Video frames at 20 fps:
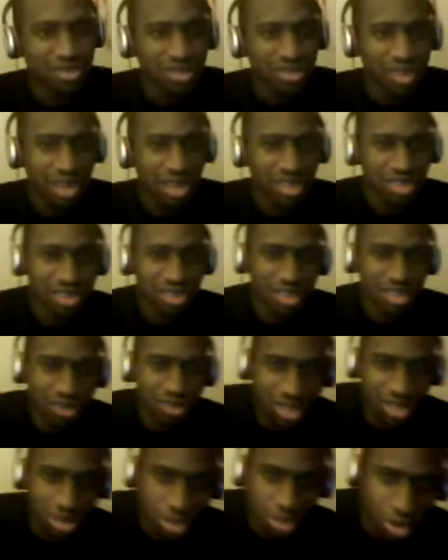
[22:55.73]
I think that was
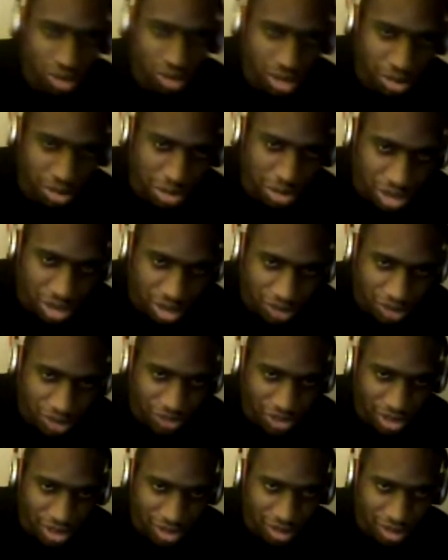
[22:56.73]
just supposed to be there for
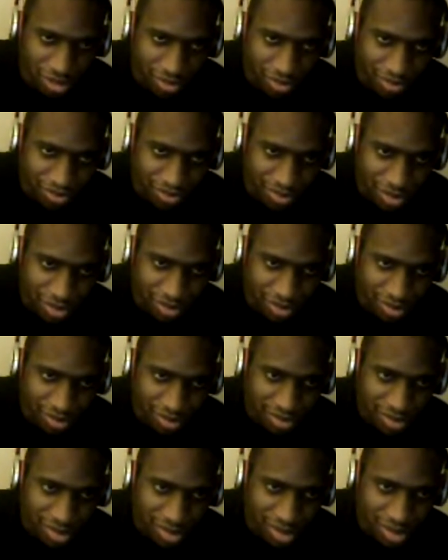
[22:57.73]
like
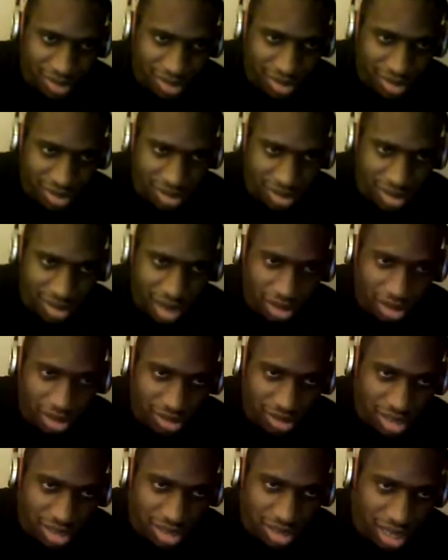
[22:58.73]
I don't know,
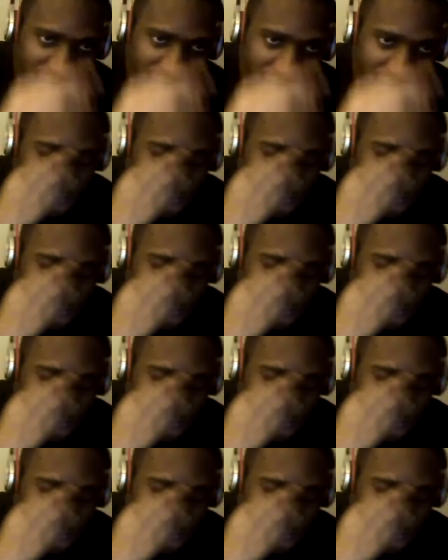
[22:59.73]
because he has this